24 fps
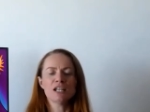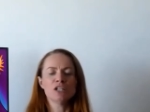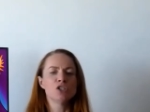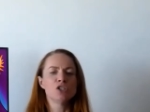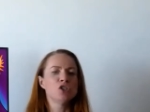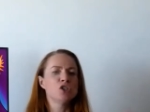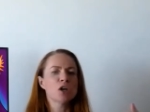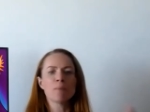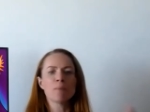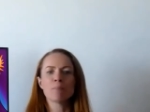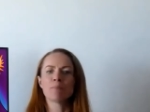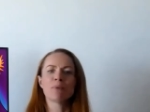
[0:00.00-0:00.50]

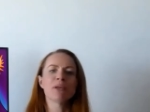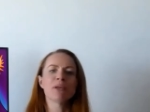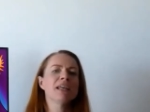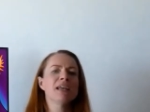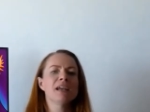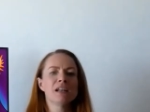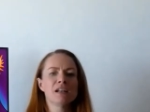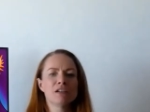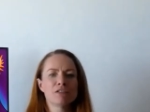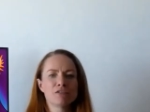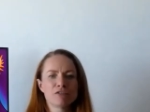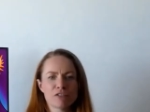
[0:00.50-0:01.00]
jumping
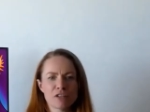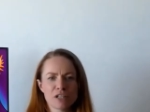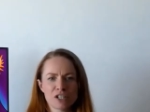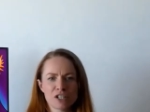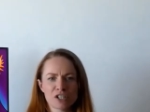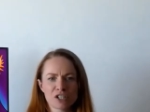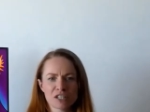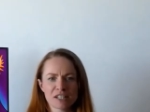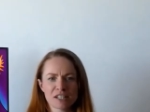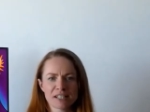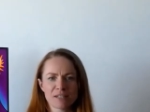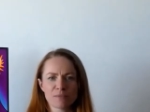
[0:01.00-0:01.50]
in and
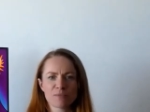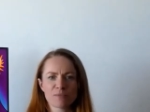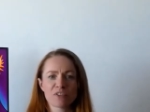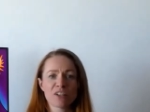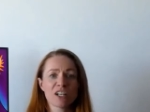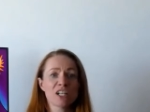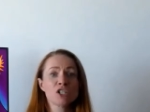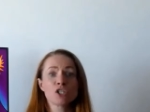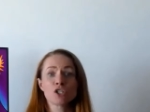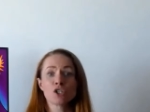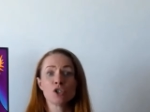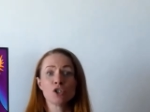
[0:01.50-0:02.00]
finish,
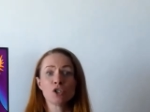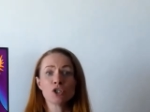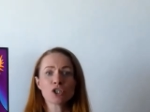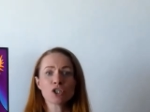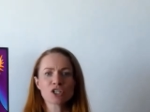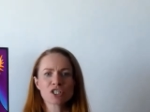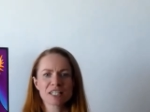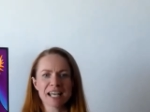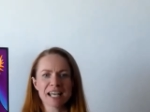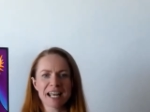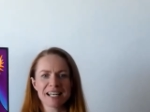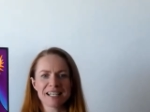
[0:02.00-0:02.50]
finishing your
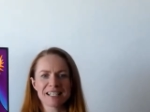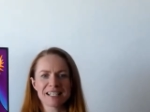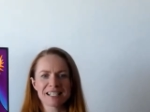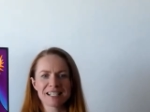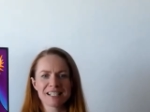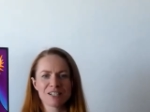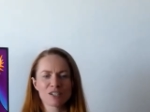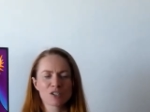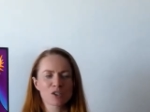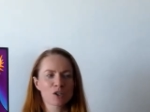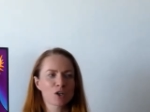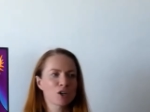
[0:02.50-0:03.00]

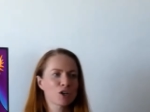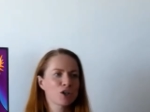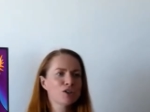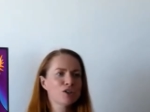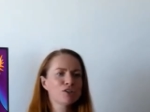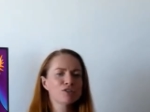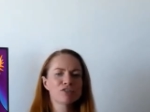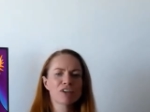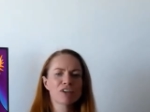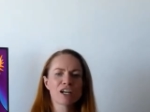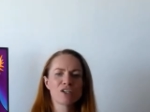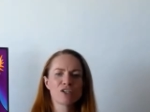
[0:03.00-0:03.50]
sentence, or
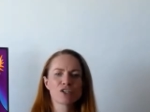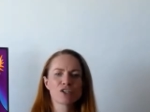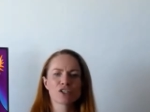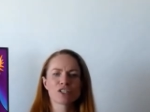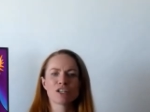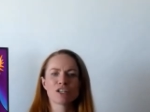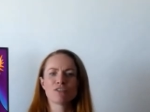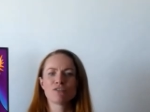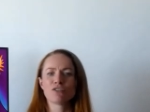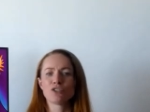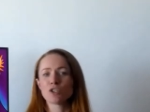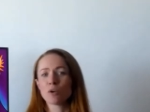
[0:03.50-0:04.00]
you find
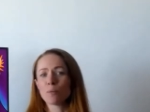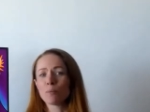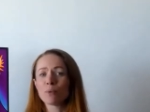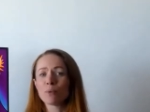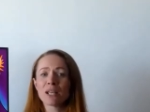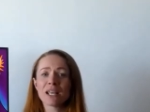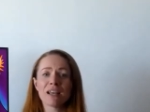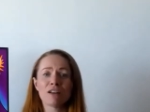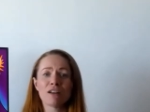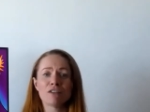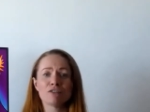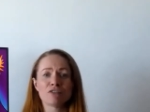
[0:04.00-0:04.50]
yourself
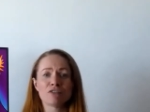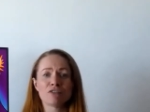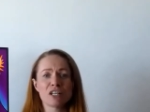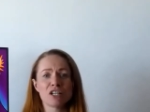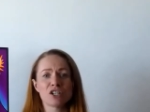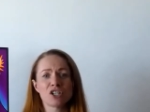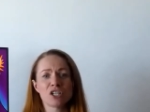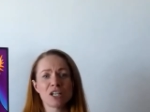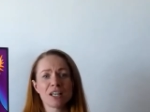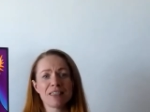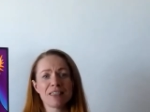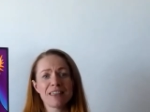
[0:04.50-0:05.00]
jumping in and
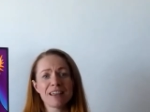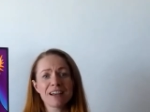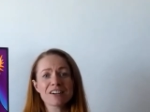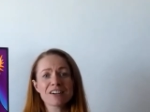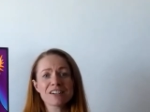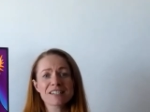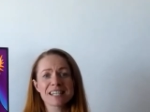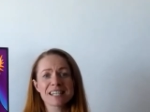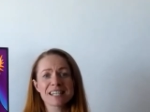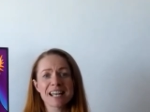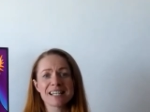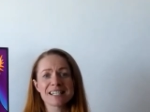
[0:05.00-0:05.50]
finishing their
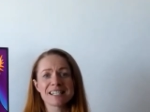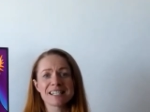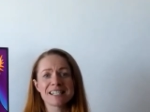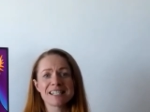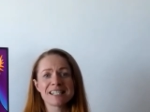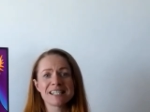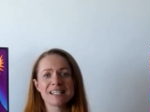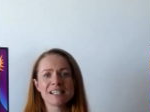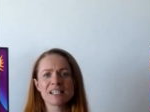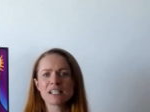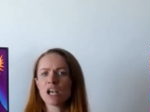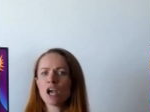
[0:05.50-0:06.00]

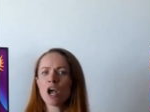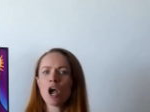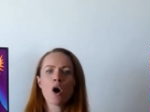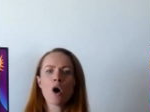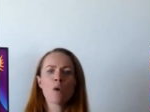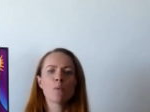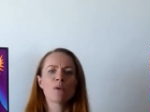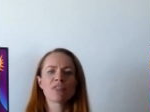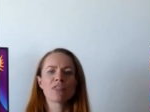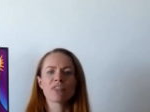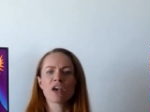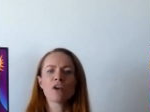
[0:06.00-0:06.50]
sentences
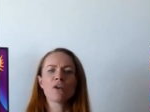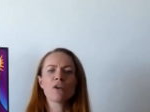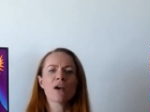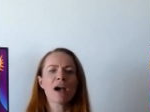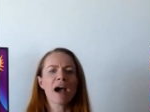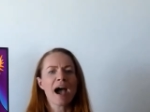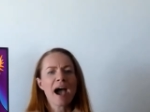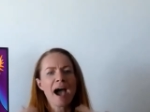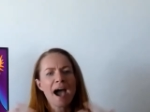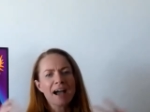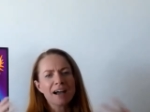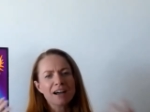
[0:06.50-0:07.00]
without
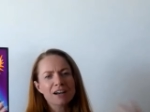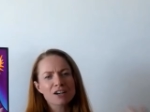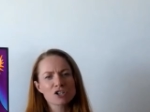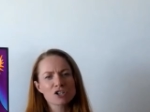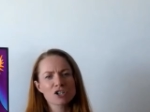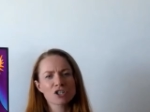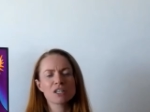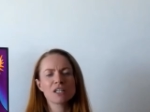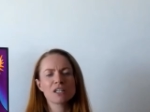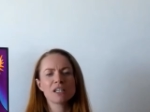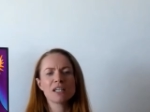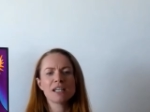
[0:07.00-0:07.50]

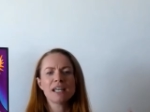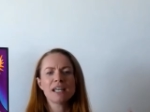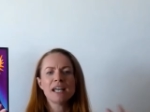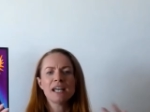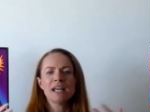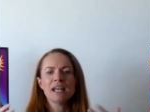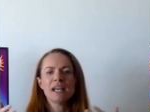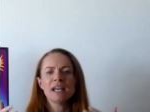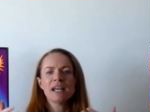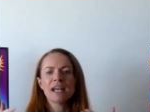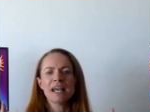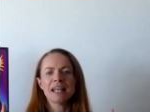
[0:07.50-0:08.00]
actually
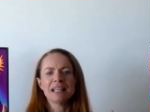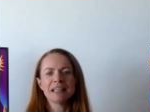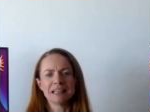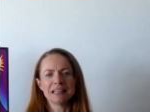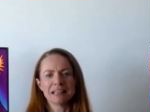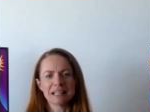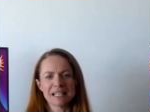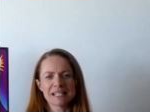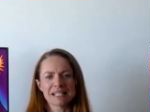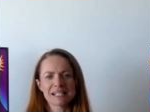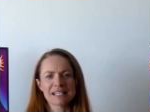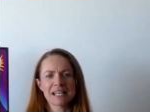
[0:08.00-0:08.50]

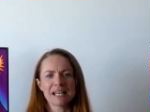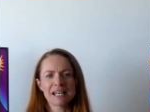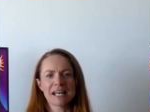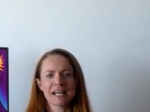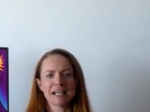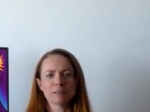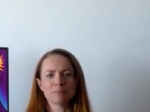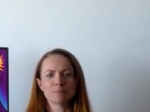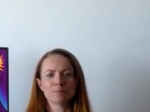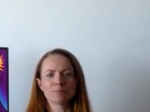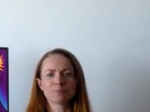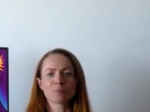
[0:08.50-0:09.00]

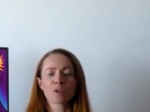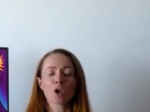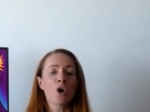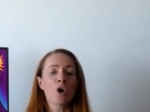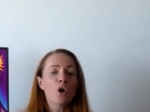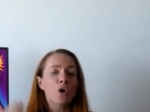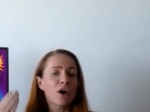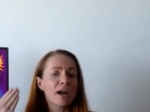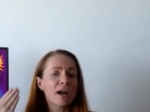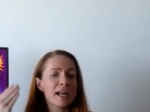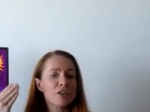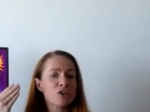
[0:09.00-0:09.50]
listening
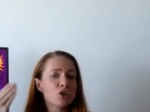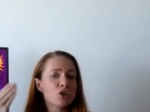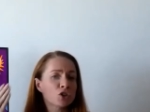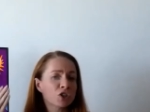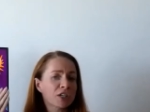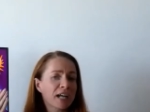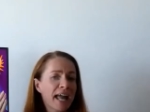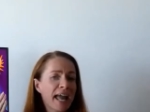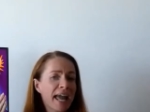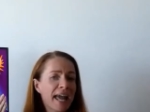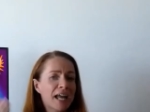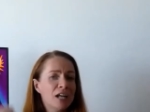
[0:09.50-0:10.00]
or in your
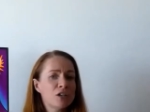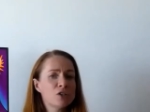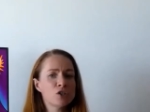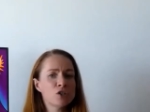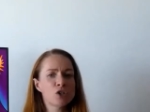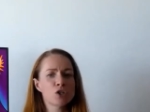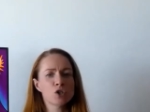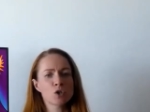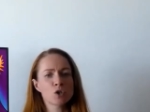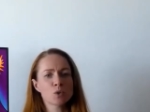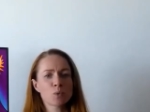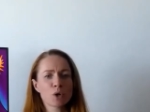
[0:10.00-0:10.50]
head
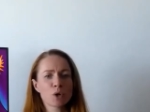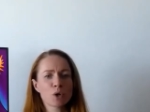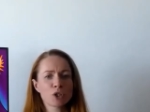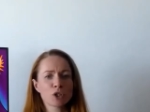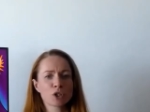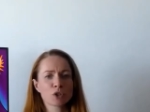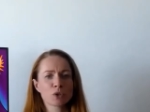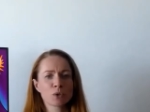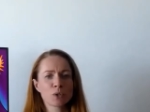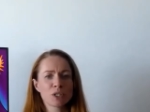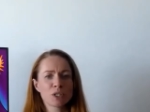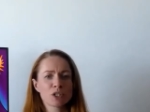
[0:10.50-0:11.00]
you know what
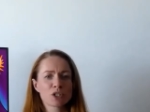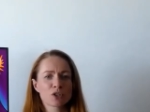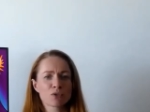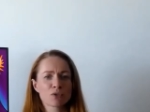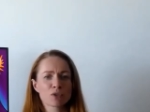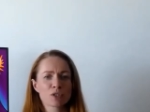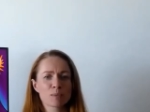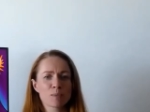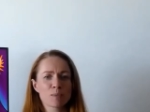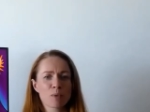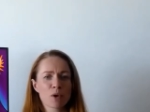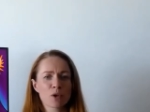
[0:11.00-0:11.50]
you're going to
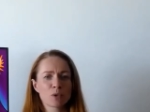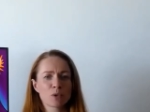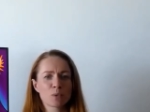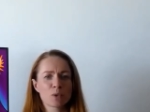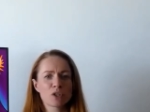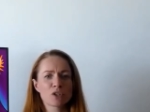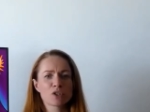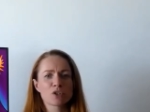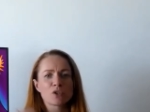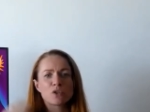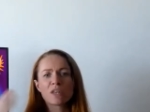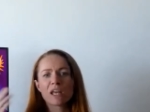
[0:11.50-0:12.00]
respond
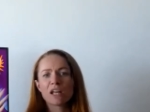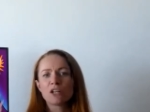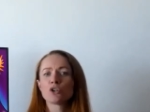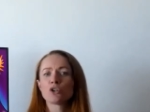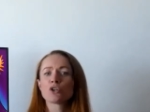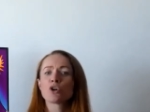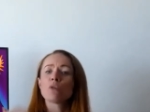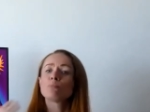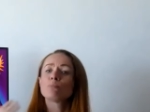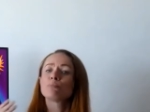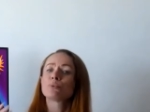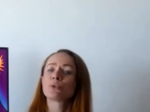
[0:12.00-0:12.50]
with so then you're
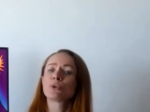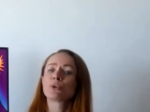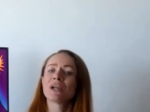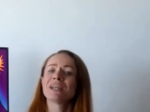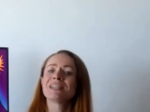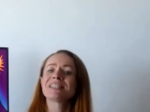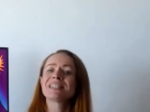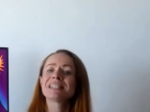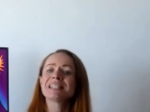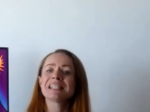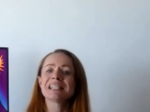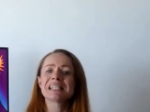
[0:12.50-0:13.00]
not
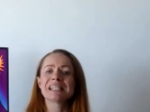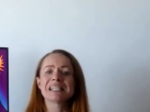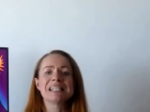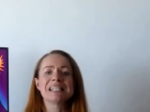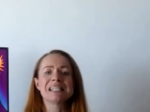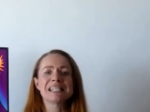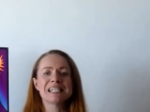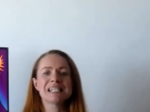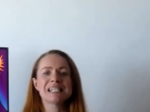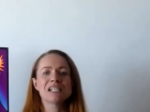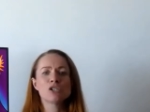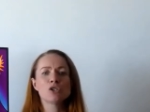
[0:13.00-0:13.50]
present
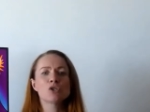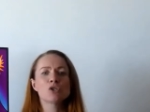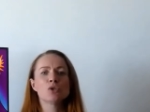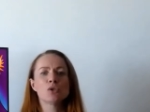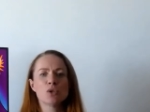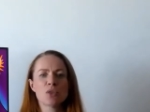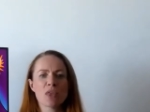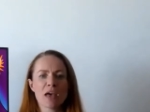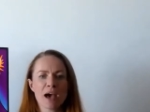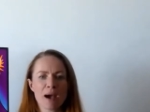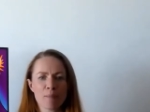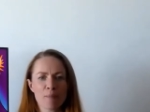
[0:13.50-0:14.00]
listening
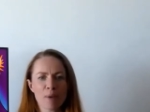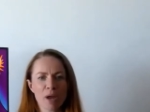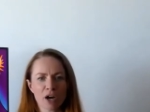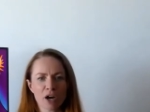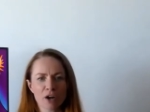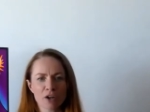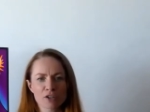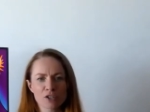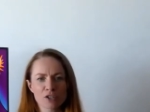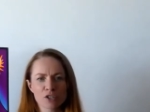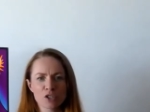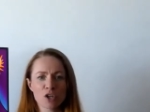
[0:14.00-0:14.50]
to that
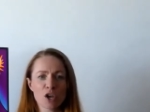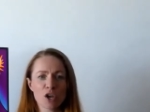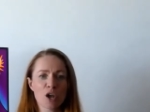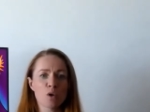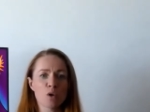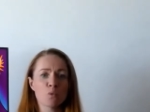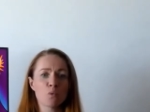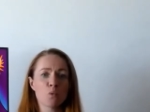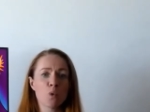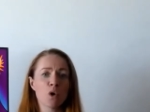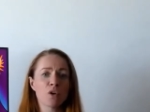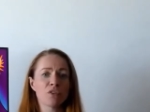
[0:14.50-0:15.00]
person
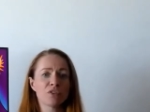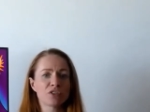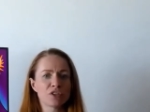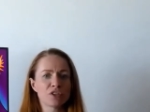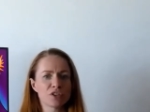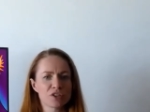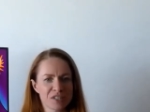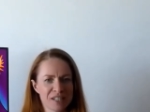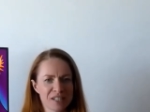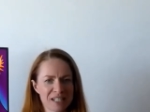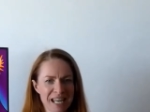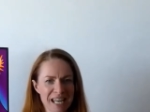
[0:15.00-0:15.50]
and what
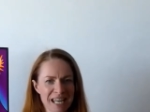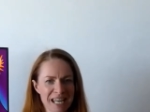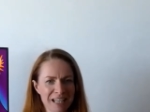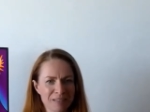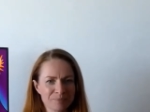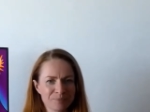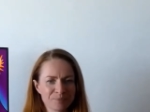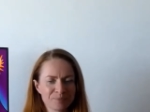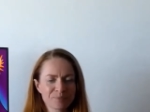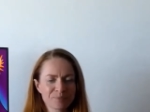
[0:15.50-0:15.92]
they're saying